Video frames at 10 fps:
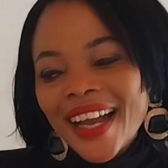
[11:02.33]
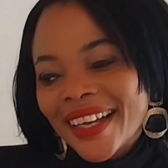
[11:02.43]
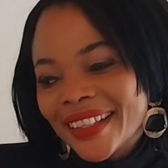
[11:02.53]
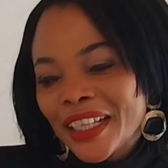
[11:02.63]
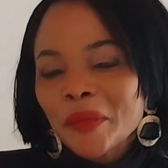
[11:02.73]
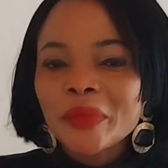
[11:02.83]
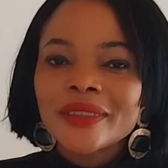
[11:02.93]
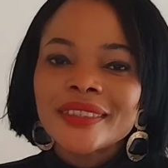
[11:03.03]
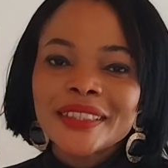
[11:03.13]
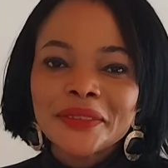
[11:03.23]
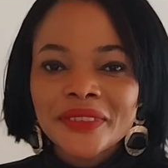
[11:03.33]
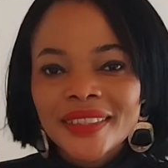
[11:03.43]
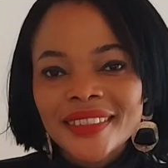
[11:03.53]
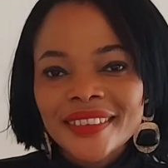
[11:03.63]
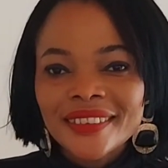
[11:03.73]
I like
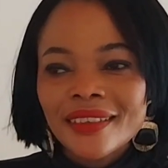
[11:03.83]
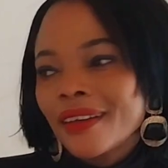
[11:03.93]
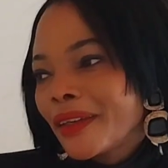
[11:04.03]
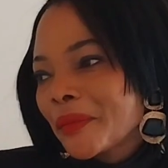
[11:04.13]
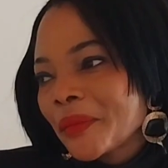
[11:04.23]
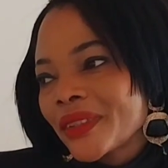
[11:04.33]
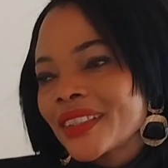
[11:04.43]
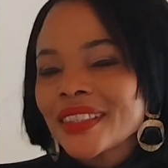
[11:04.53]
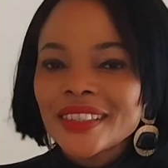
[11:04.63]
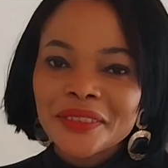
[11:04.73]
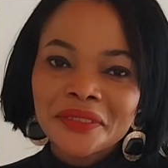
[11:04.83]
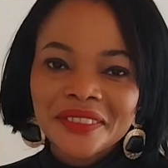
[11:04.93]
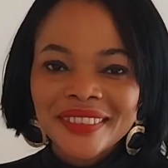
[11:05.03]
positivity. I am positive.